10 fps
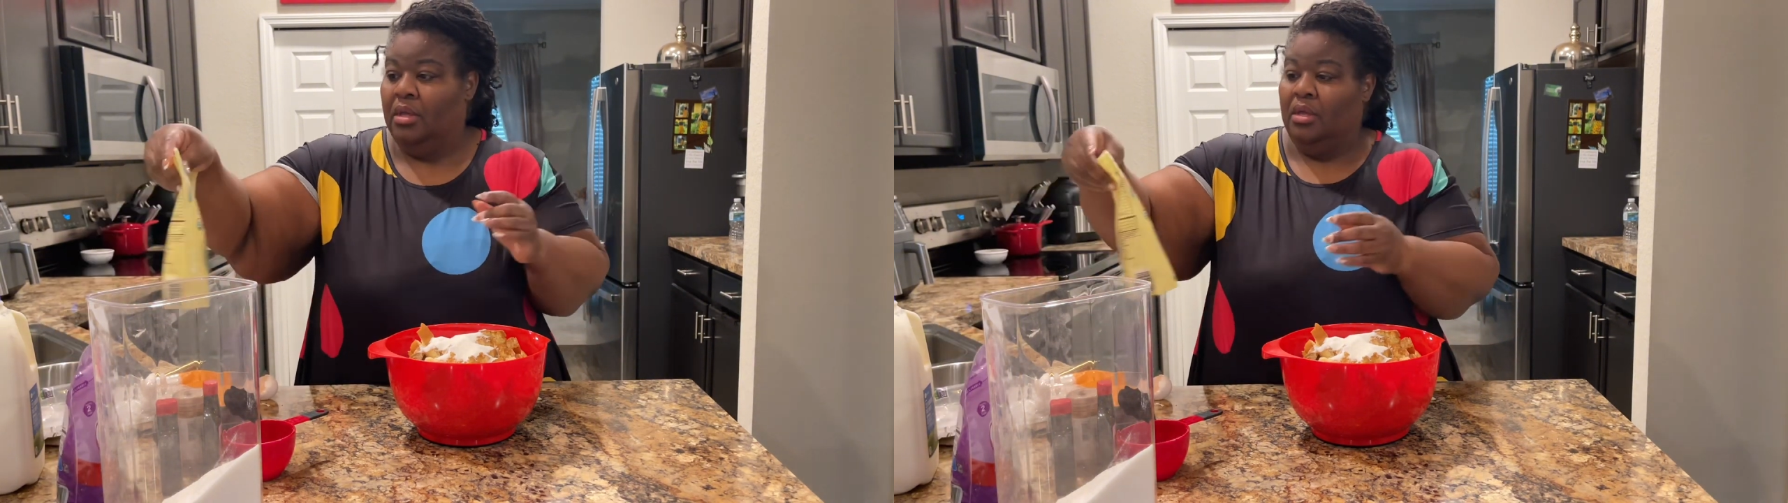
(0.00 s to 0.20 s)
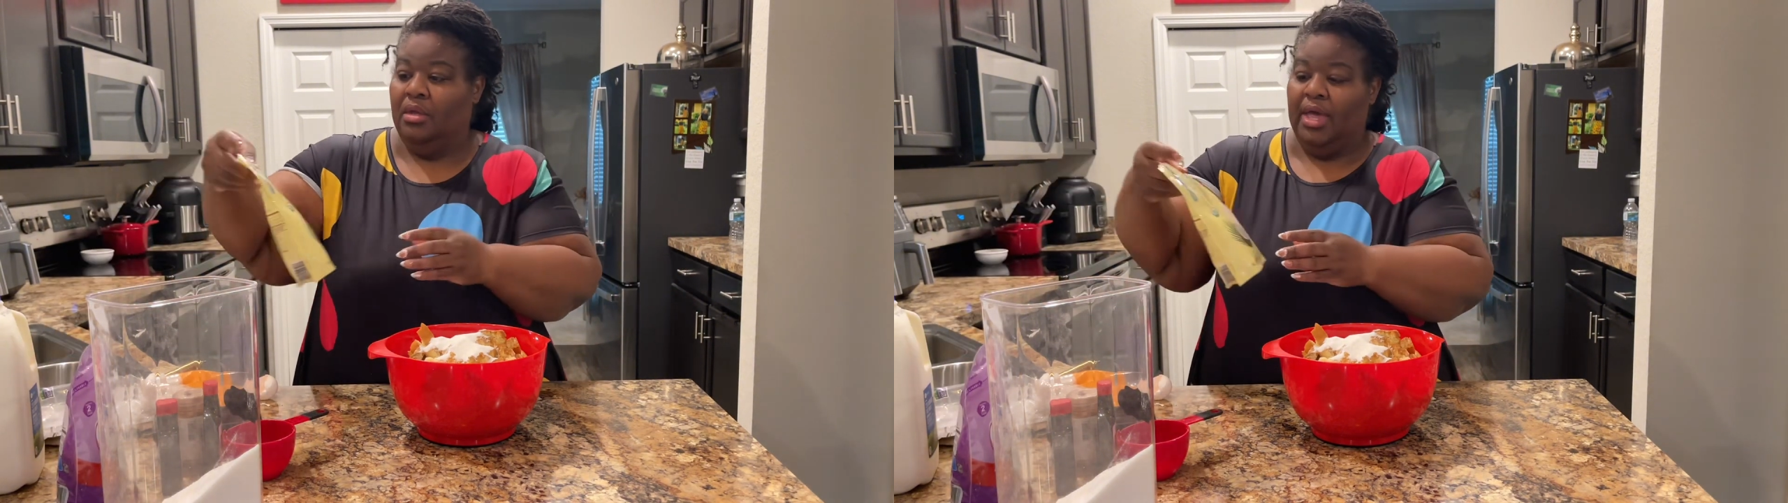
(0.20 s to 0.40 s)

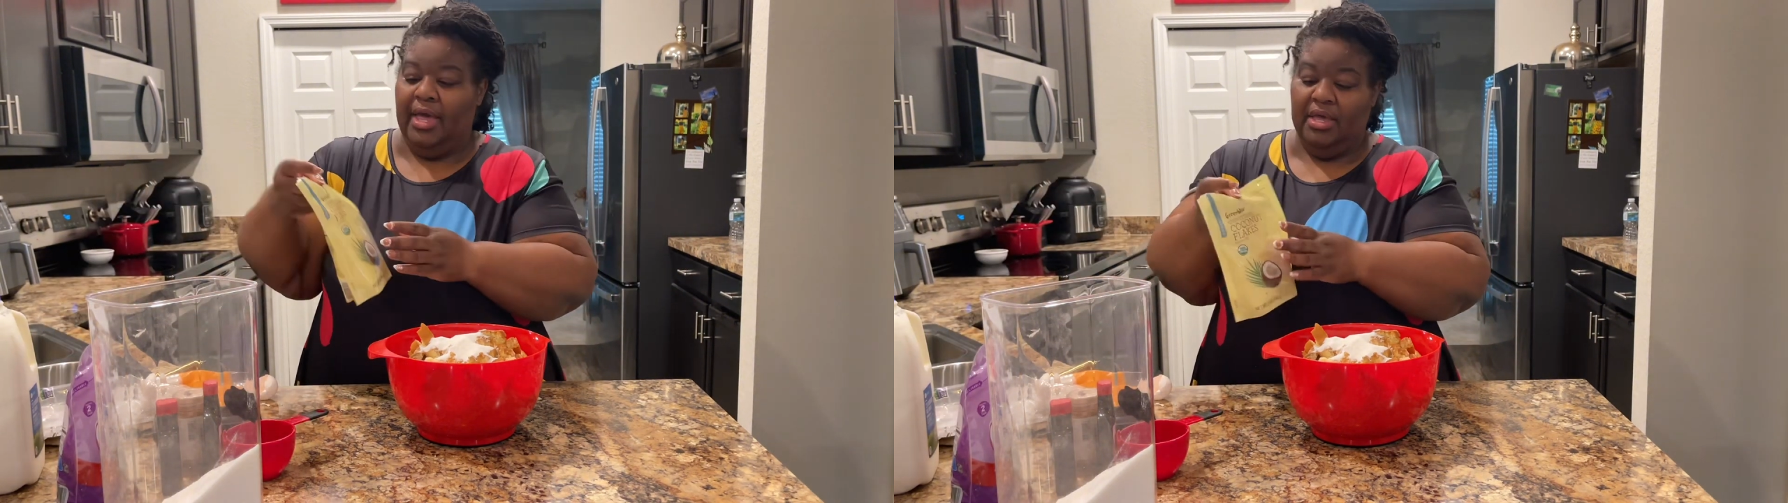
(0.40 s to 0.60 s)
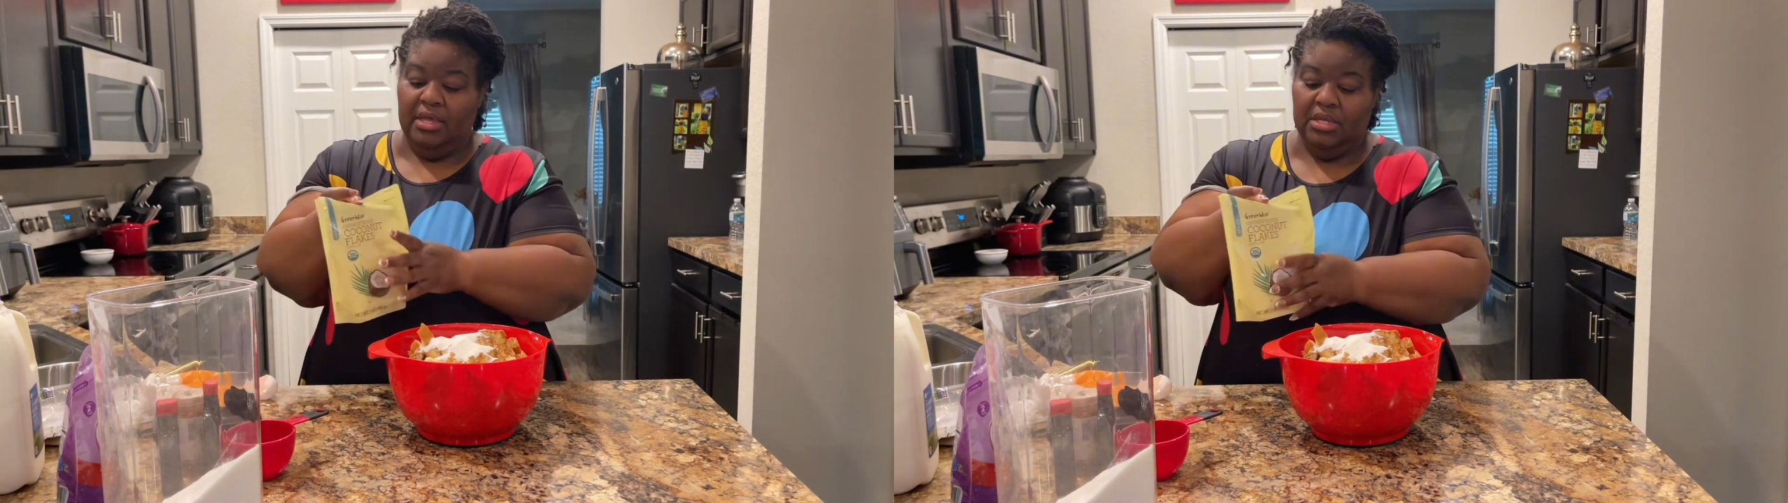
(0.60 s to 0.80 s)
Okay,
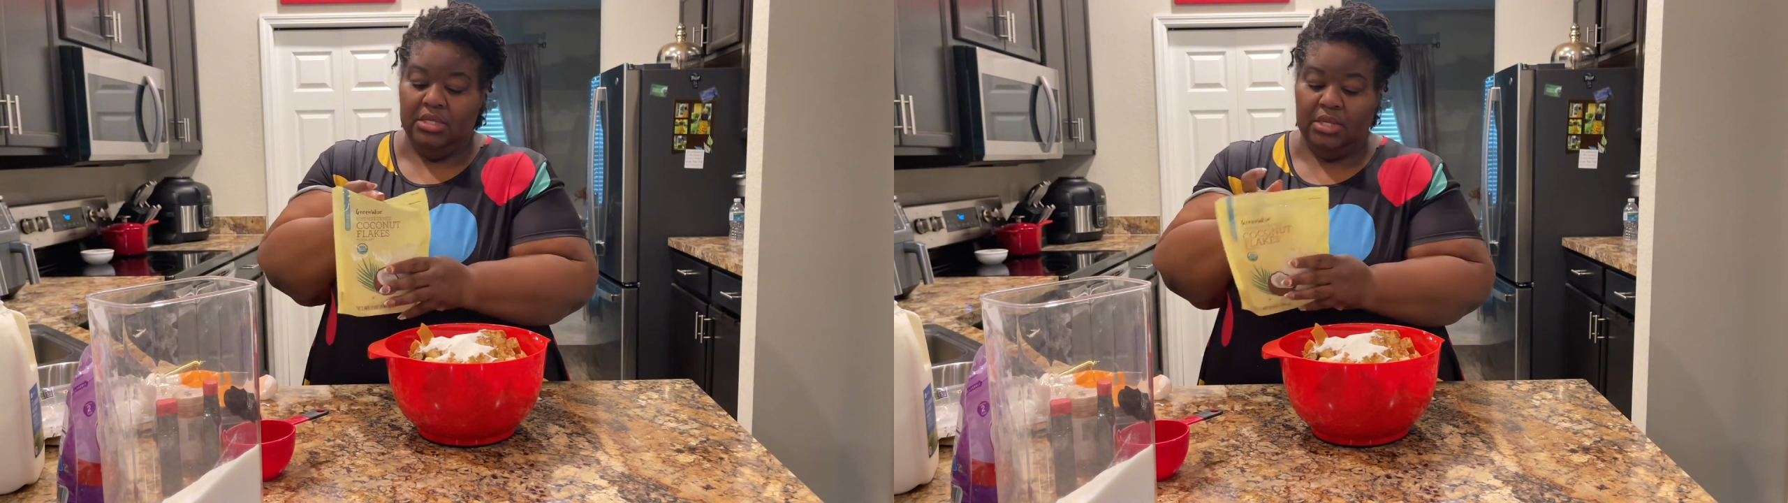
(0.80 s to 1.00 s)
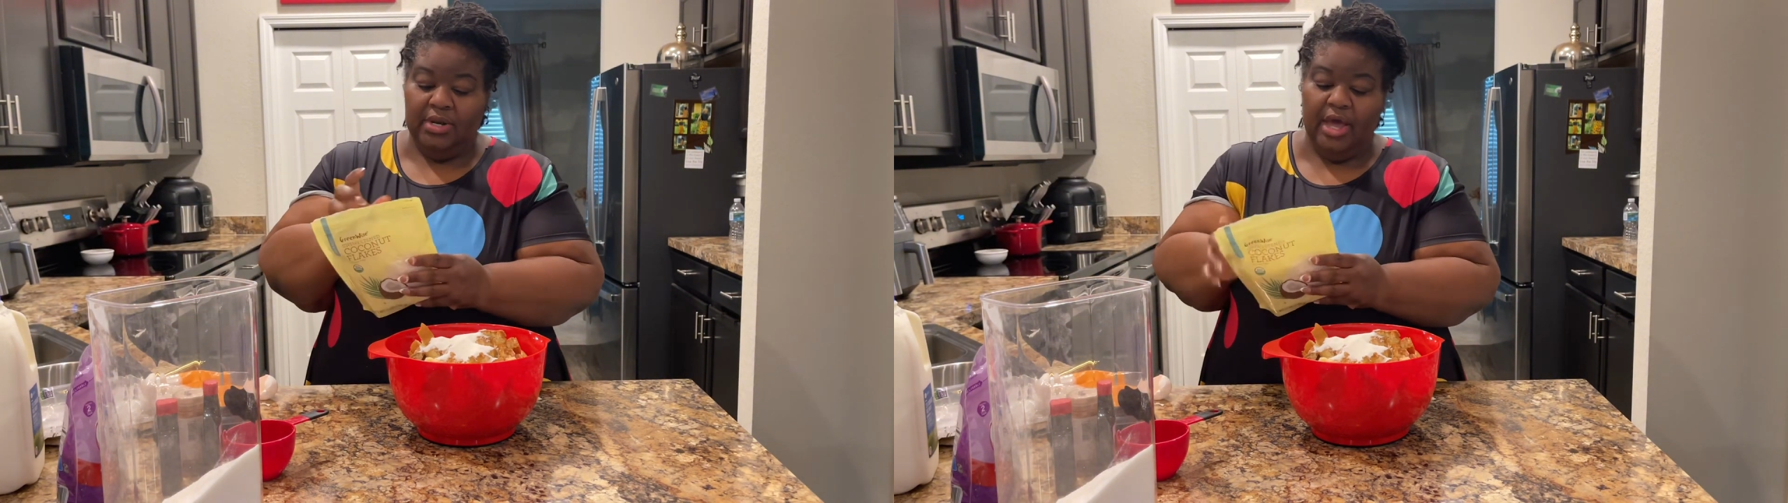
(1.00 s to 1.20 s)

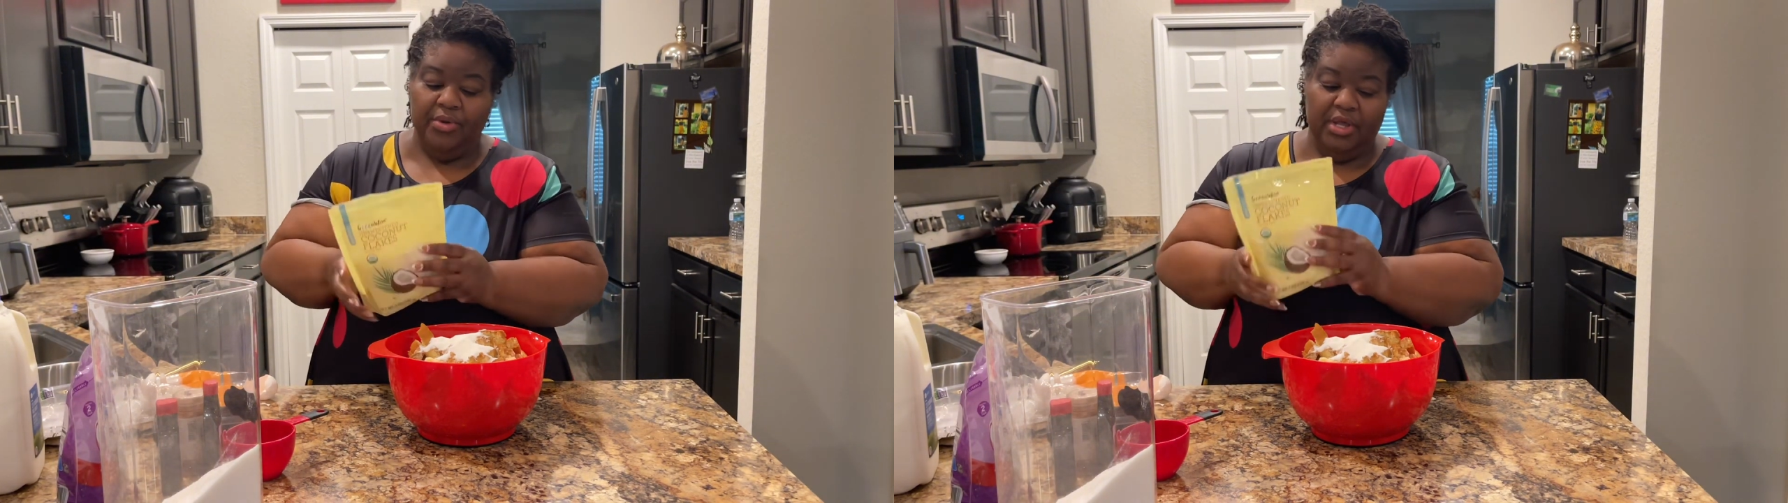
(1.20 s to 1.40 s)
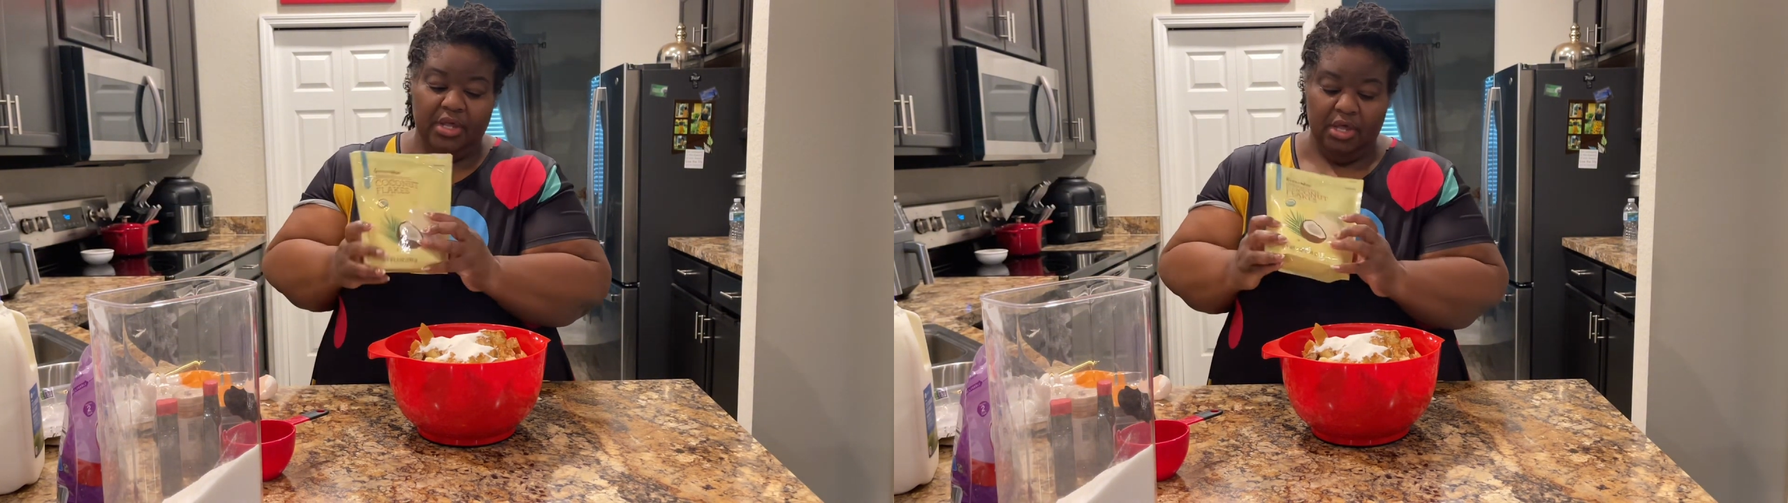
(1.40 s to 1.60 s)
so now we're
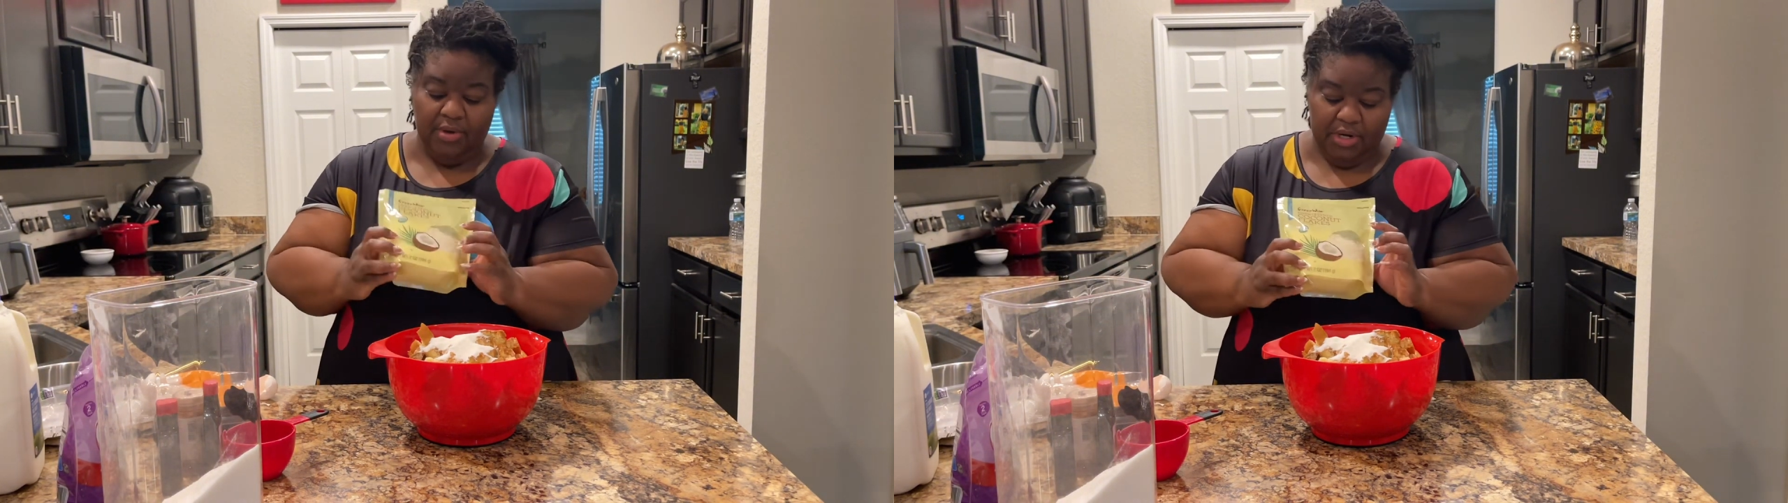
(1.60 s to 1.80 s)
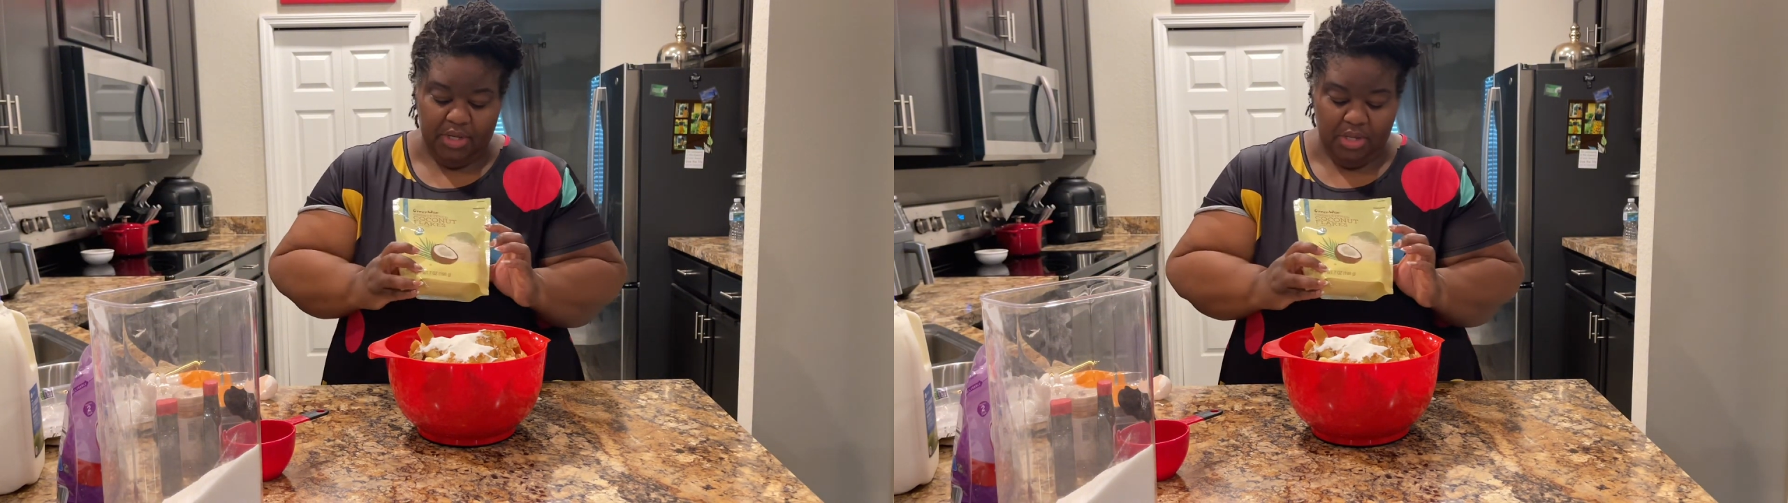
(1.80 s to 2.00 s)
gonna go
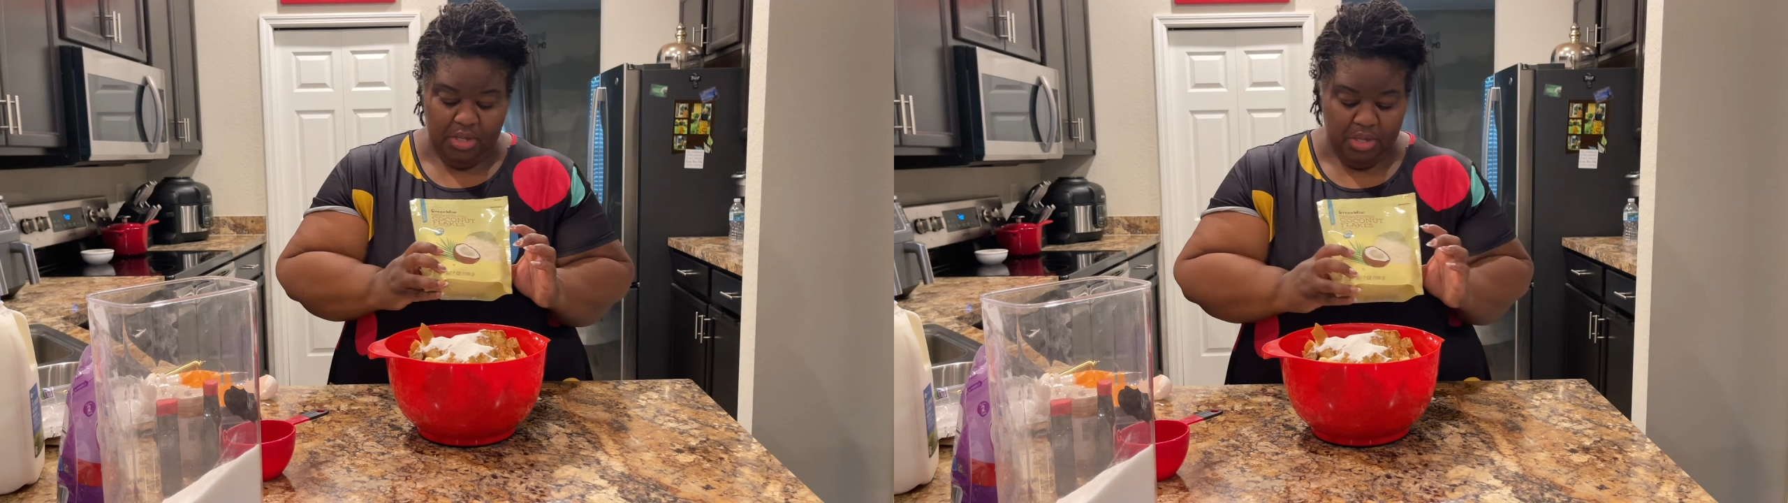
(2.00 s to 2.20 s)
with the